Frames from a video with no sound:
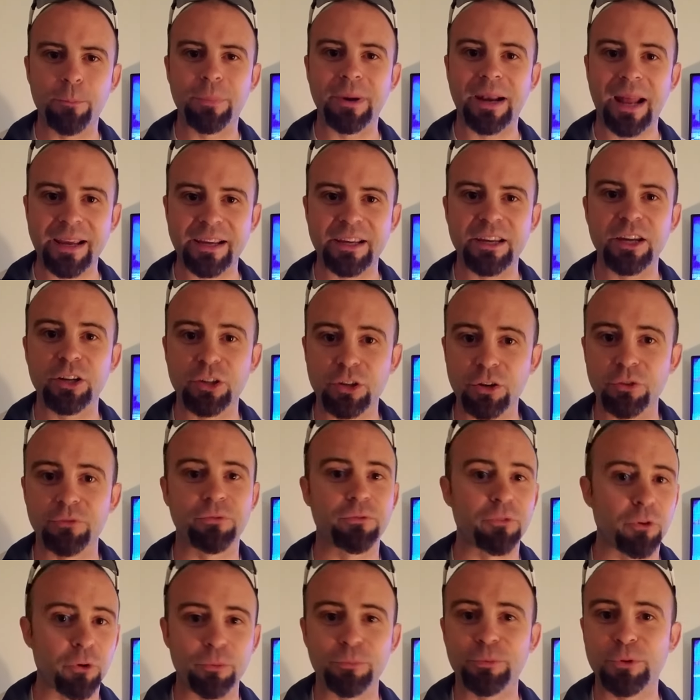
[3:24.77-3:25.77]
But I can
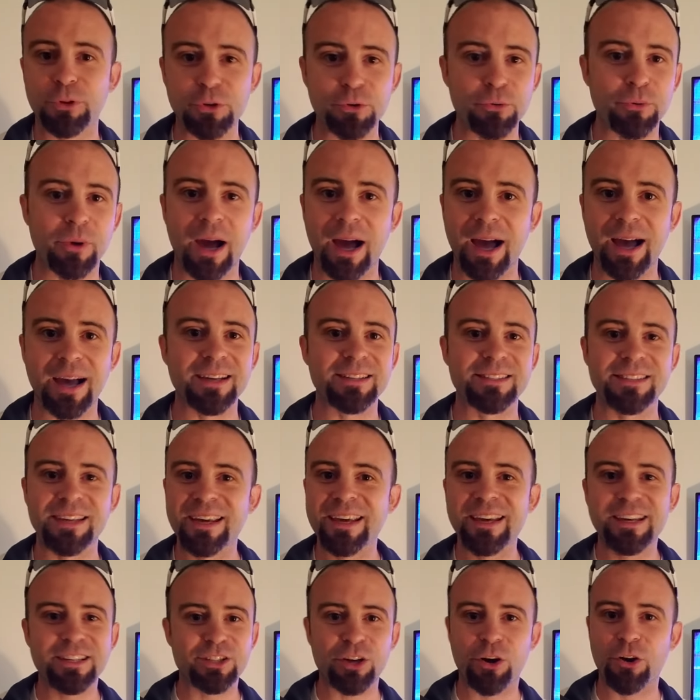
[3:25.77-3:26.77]
confirm to you guys,
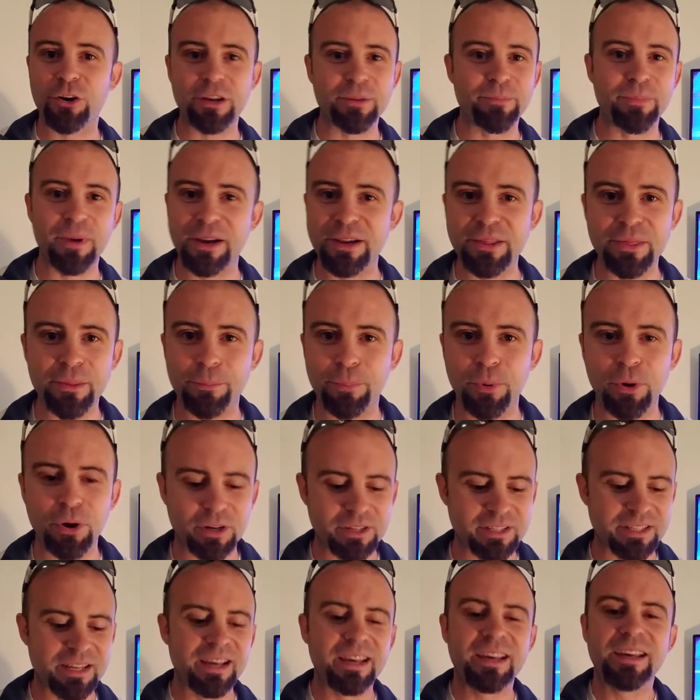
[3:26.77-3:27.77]
it's already been in the
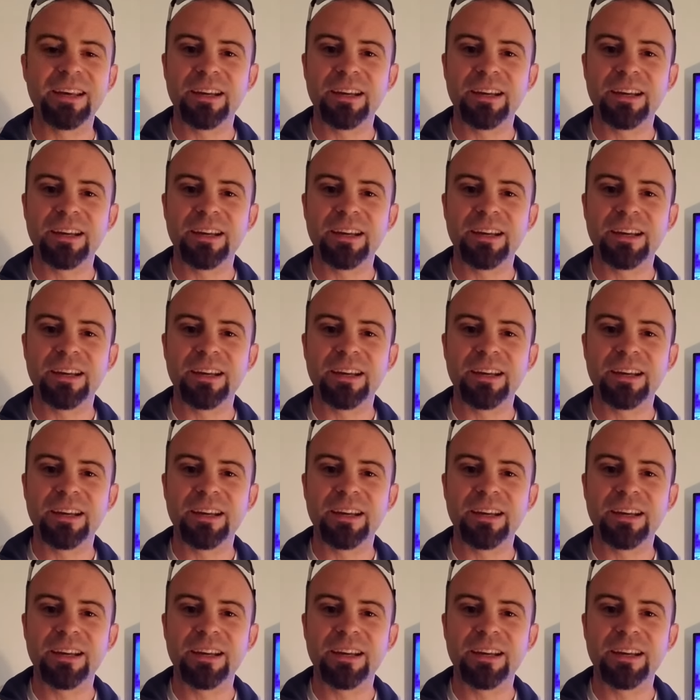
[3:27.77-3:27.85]
books.